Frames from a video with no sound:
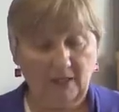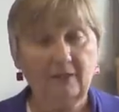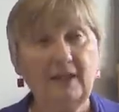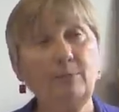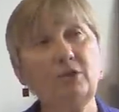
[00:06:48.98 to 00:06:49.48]

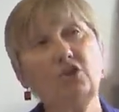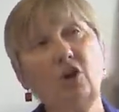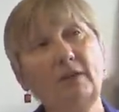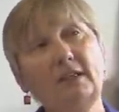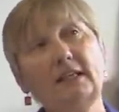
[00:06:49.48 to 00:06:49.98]
They're
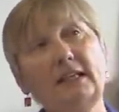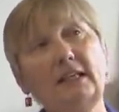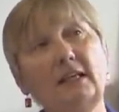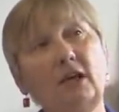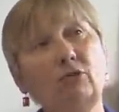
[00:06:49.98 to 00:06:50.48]

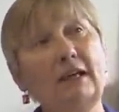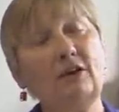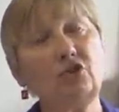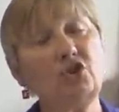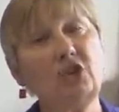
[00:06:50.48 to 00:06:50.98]
predominantly
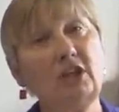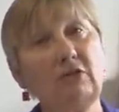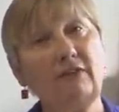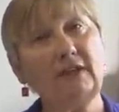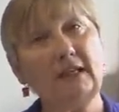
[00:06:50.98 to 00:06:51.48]
around a
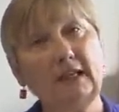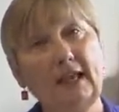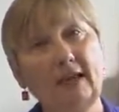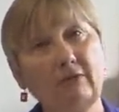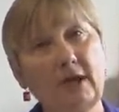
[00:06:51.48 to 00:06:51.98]
geographical
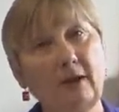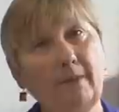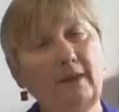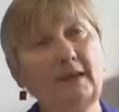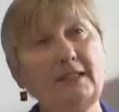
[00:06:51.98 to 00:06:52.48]
area,
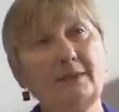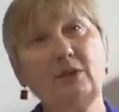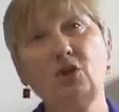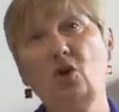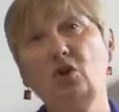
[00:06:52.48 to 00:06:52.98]
and that is
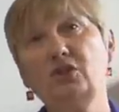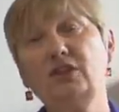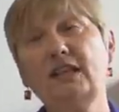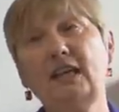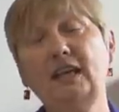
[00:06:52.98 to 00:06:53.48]

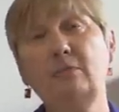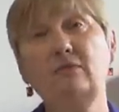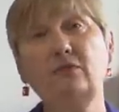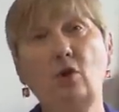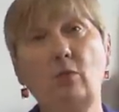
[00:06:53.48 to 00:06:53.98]
because they
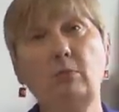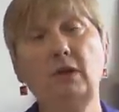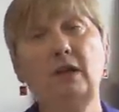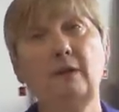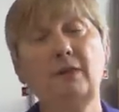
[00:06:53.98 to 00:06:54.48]
came from
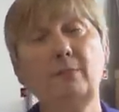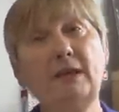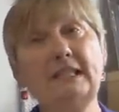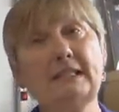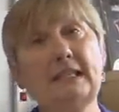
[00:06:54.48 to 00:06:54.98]
the
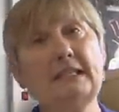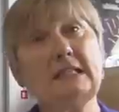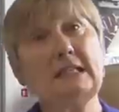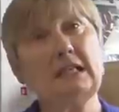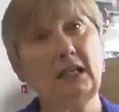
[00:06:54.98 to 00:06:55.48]

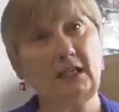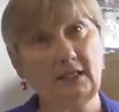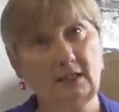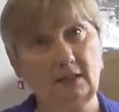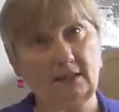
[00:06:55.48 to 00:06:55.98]
PCT
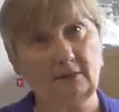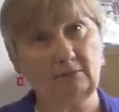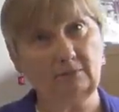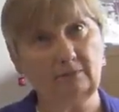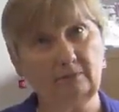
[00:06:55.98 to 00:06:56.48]
clusters,
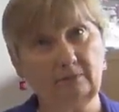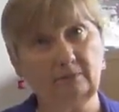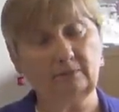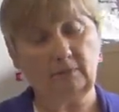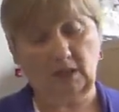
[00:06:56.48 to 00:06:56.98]

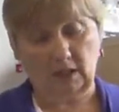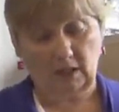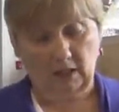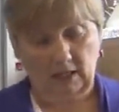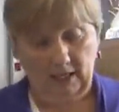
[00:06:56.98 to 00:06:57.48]

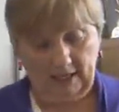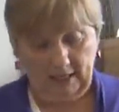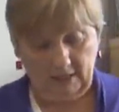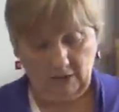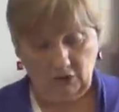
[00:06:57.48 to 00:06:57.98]

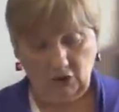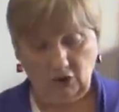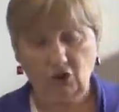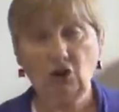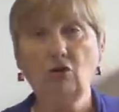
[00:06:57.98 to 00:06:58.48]
and
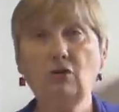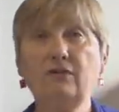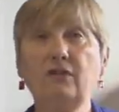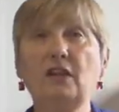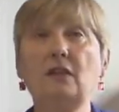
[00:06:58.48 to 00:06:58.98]

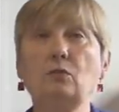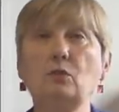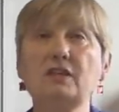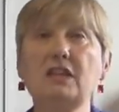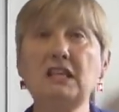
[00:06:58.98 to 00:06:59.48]
geography
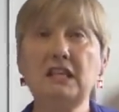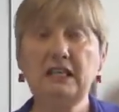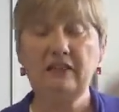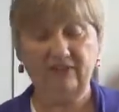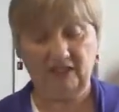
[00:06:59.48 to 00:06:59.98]
was a
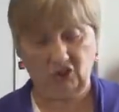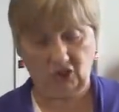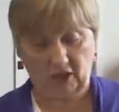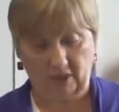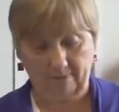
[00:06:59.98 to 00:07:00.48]
key
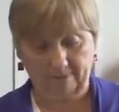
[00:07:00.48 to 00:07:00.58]
feature.